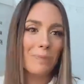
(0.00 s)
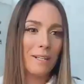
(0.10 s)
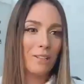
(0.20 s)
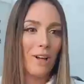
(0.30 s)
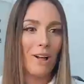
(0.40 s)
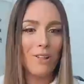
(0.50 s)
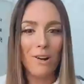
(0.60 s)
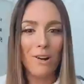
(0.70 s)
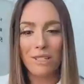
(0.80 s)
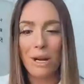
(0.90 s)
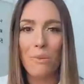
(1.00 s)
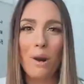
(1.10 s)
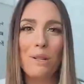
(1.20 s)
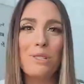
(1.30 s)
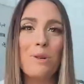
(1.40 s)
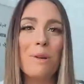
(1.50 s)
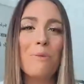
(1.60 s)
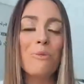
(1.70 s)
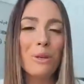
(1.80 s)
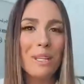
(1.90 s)
It's been a lot longer than I wanted to,
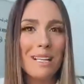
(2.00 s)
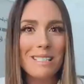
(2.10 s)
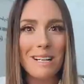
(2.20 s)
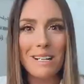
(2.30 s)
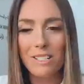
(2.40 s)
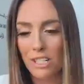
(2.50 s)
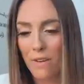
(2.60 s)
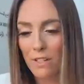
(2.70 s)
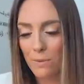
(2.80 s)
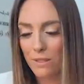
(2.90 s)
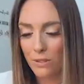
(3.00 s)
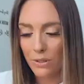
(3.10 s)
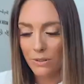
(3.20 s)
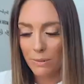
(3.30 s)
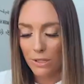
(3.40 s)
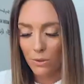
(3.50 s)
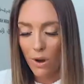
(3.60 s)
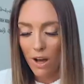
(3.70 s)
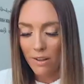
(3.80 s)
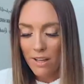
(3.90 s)
but I'm really excited to share this with
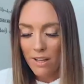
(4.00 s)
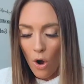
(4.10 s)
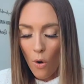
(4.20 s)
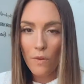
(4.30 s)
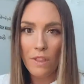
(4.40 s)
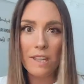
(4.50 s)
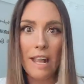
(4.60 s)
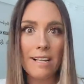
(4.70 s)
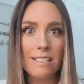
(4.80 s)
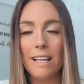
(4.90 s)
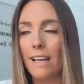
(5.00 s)
you all over the next,